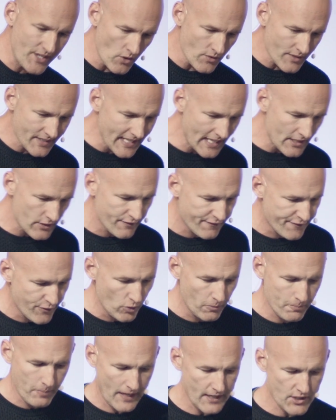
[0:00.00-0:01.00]
don't get the
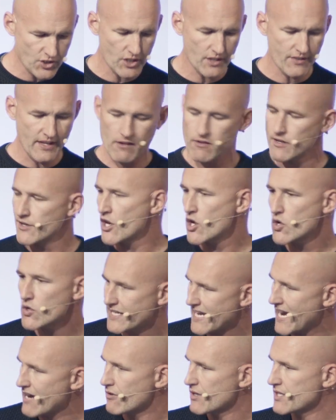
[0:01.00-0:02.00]
full picture. There are no
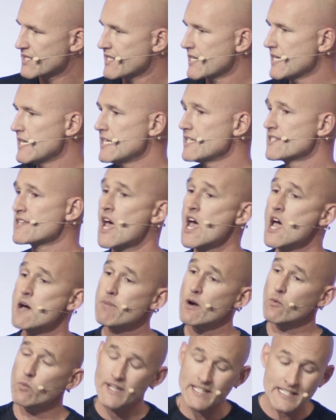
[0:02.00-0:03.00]
guarantees,
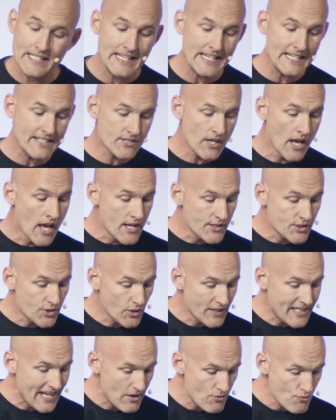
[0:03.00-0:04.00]
but we need
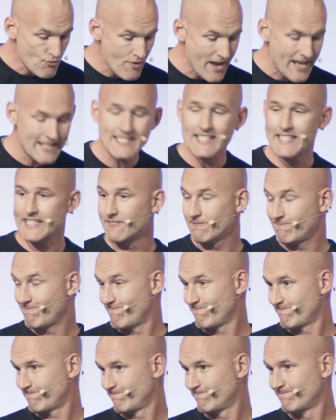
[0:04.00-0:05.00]
to get ready.
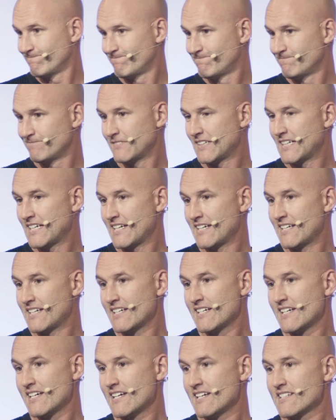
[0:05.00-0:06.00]

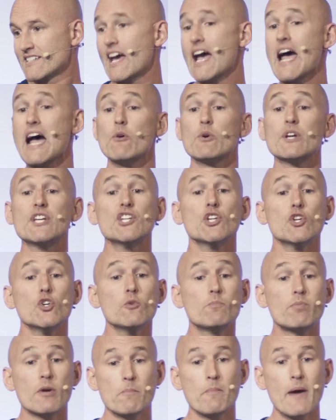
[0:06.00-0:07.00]
So how are
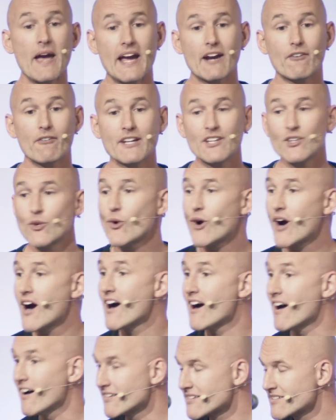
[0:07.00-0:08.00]
you preparing your
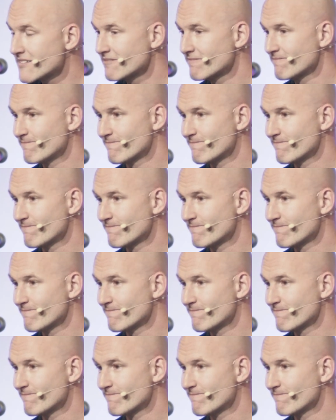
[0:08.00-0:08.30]
heart?